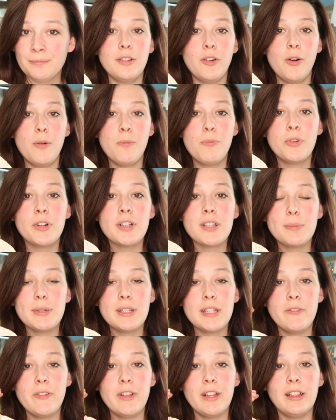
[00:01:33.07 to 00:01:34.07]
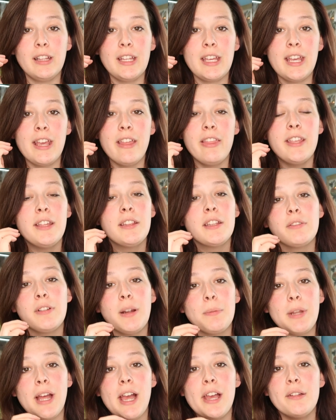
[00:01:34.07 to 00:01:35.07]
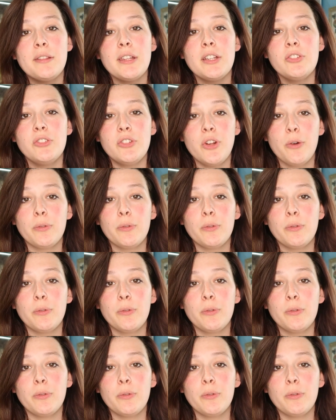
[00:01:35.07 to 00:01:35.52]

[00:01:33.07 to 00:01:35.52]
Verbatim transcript: So more specifically, these are reptiles that